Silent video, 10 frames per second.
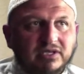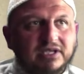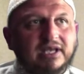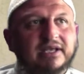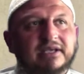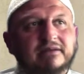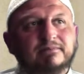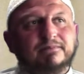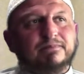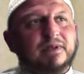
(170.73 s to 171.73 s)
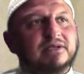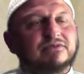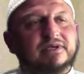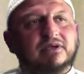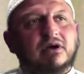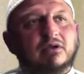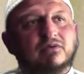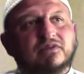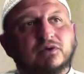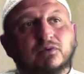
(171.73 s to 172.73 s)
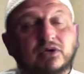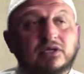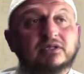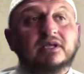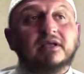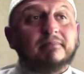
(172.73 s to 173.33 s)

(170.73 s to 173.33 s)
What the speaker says: killing and plundering all over the world.